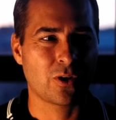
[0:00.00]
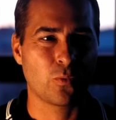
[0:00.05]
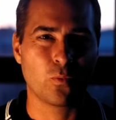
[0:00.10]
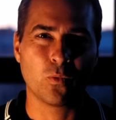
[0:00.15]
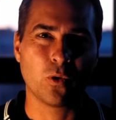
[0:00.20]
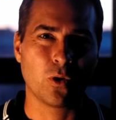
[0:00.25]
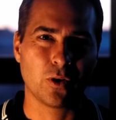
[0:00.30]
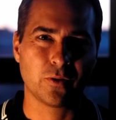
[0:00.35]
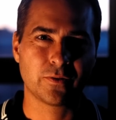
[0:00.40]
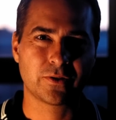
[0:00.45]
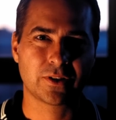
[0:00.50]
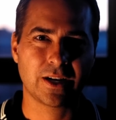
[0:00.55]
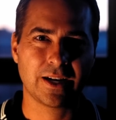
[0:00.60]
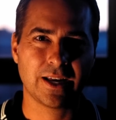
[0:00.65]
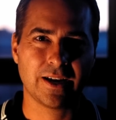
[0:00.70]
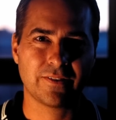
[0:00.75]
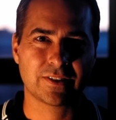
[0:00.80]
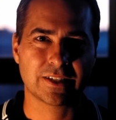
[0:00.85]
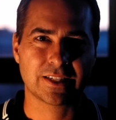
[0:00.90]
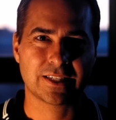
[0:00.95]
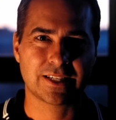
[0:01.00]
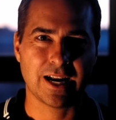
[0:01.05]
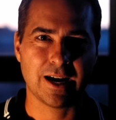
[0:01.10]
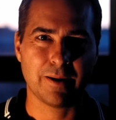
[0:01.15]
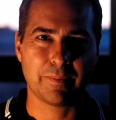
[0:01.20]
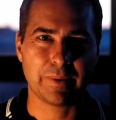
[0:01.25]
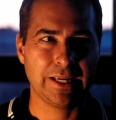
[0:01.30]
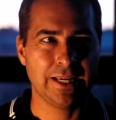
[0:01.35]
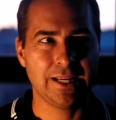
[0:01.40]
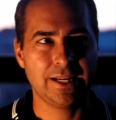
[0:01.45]
are wolves gonna have to
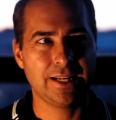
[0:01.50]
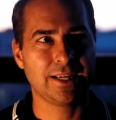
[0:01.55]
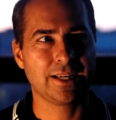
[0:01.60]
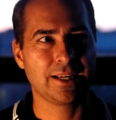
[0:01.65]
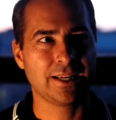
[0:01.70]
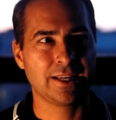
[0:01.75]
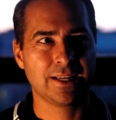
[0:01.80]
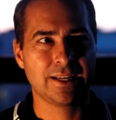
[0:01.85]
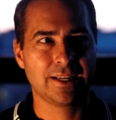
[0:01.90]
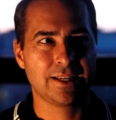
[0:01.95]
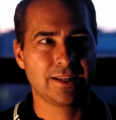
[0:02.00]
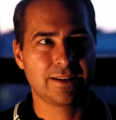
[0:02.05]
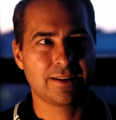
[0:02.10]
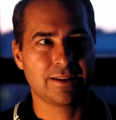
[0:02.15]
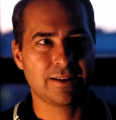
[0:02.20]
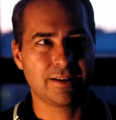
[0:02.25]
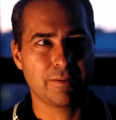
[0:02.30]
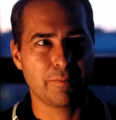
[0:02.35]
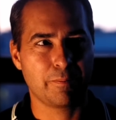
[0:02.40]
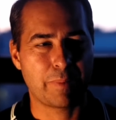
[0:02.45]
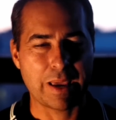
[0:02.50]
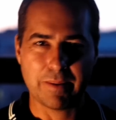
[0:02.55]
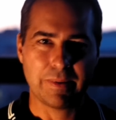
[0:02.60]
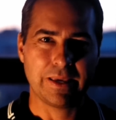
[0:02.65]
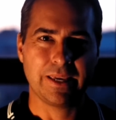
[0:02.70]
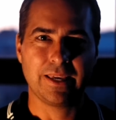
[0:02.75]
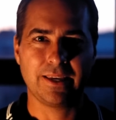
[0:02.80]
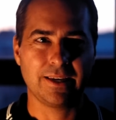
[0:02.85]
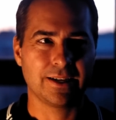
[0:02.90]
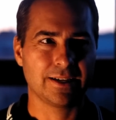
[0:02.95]
stop eating
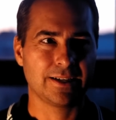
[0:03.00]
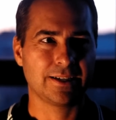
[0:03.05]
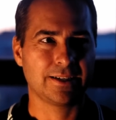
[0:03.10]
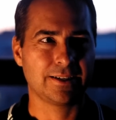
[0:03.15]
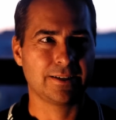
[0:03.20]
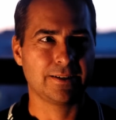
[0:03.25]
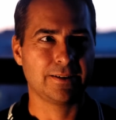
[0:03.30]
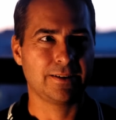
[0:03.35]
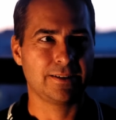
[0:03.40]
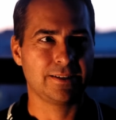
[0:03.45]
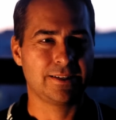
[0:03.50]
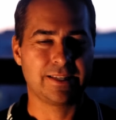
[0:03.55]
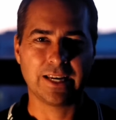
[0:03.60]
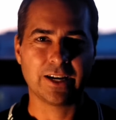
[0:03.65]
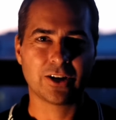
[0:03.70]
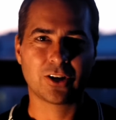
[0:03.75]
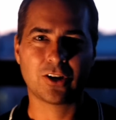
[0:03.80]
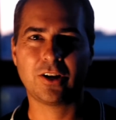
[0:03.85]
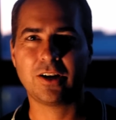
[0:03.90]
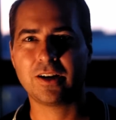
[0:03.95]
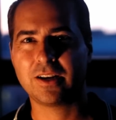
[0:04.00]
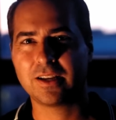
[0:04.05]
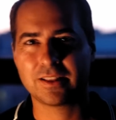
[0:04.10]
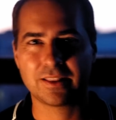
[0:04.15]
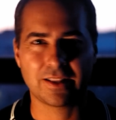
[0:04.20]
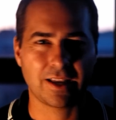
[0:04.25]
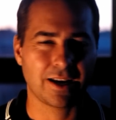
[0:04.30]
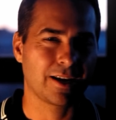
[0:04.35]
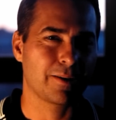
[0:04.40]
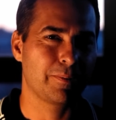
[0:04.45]
baby uh, deer?
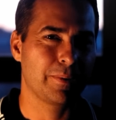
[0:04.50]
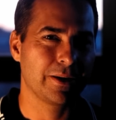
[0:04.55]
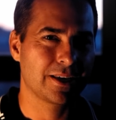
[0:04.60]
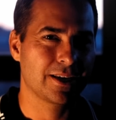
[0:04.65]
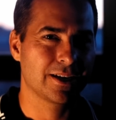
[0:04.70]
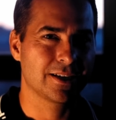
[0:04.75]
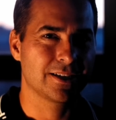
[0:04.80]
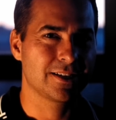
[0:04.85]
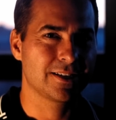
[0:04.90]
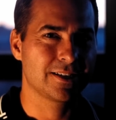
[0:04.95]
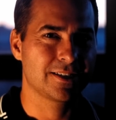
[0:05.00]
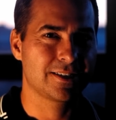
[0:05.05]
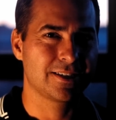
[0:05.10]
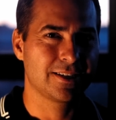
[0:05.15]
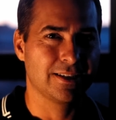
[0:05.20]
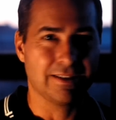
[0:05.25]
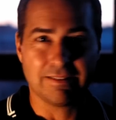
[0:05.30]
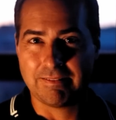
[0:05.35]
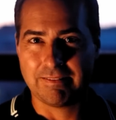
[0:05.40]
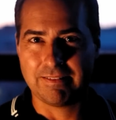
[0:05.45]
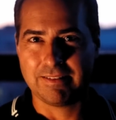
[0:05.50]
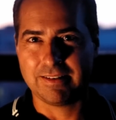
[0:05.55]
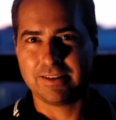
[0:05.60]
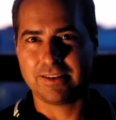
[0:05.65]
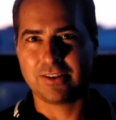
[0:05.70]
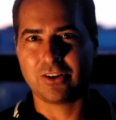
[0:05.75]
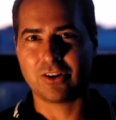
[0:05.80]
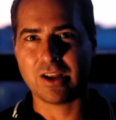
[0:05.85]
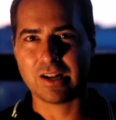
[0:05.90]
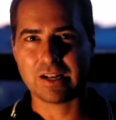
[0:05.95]
Like, because
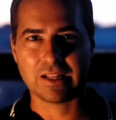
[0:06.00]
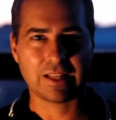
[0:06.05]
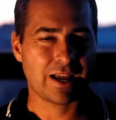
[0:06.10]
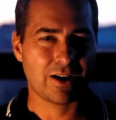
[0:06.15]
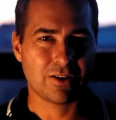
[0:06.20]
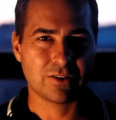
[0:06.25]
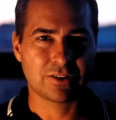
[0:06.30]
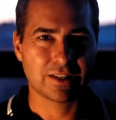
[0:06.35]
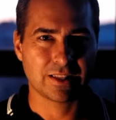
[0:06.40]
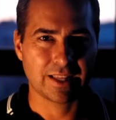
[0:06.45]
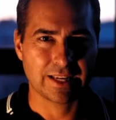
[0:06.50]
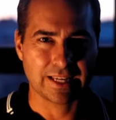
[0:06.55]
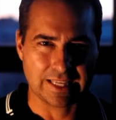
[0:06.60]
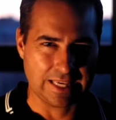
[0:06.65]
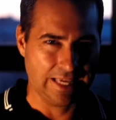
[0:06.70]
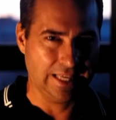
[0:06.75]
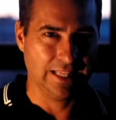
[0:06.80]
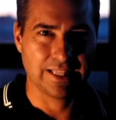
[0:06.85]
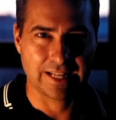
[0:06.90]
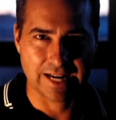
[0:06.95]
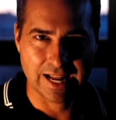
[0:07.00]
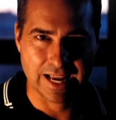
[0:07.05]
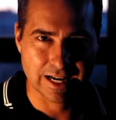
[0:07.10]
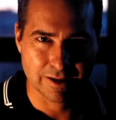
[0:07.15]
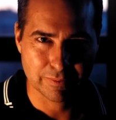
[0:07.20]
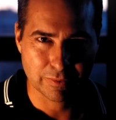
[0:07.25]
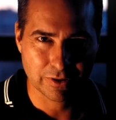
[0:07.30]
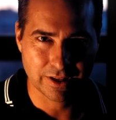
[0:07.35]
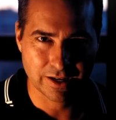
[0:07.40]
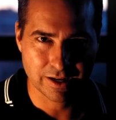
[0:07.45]
you're not allowed to like kill an
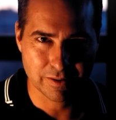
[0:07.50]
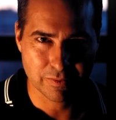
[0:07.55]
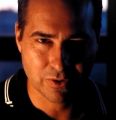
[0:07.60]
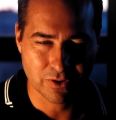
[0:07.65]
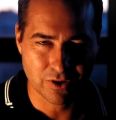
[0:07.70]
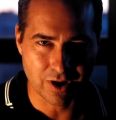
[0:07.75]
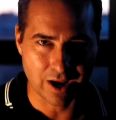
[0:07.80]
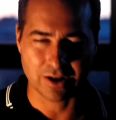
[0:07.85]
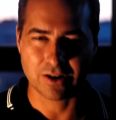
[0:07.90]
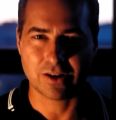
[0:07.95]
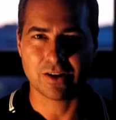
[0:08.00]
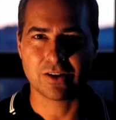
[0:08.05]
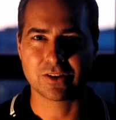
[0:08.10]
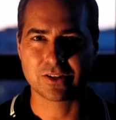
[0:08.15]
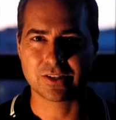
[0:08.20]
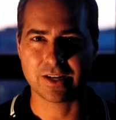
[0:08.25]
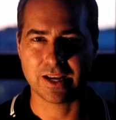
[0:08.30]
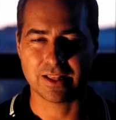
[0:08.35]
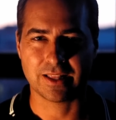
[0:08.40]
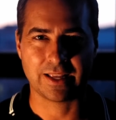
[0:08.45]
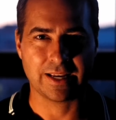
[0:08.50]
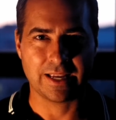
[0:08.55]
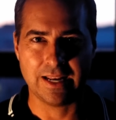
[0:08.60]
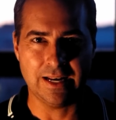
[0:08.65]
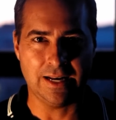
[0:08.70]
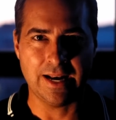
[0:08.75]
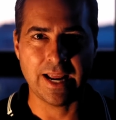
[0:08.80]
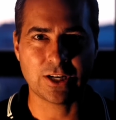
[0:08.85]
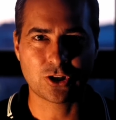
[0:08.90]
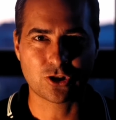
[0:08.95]
animal anymore? I don't understand. Like,
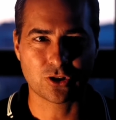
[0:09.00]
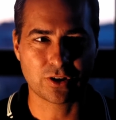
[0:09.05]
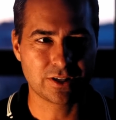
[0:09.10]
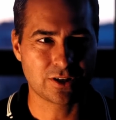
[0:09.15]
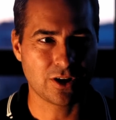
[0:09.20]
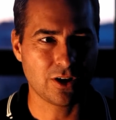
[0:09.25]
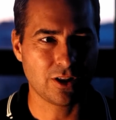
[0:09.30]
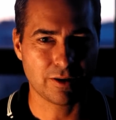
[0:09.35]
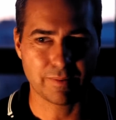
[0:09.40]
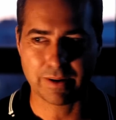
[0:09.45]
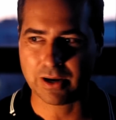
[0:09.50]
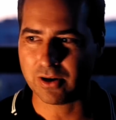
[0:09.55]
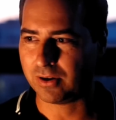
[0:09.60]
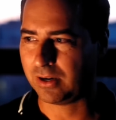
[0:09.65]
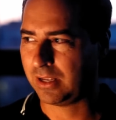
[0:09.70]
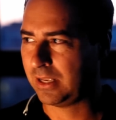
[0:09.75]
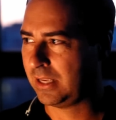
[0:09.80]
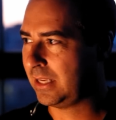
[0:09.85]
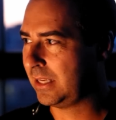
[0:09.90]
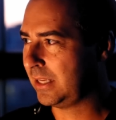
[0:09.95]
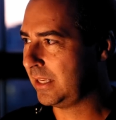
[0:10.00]
nature is all about